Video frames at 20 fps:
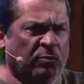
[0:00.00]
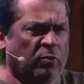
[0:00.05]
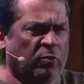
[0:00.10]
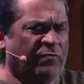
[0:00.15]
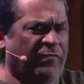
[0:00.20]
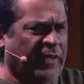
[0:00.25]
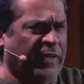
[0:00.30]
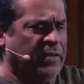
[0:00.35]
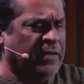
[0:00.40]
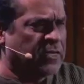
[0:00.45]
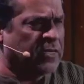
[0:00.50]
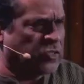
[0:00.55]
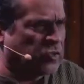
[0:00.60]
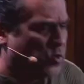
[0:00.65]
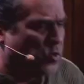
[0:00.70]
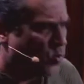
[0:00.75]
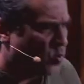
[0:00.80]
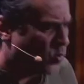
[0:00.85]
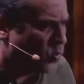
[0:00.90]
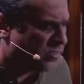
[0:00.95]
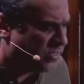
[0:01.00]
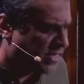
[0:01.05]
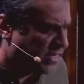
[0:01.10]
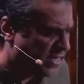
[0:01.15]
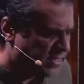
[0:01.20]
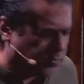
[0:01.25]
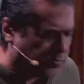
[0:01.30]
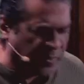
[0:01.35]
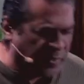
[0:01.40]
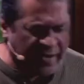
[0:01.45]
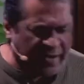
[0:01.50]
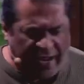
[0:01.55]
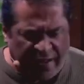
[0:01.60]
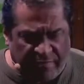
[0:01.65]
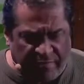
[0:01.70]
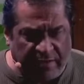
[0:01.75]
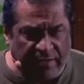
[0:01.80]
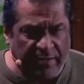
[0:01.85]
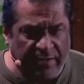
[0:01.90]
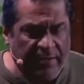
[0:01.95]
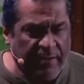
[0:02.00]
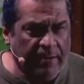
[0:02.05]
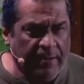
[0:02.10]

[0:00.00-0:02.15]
fitness guru says, whatever.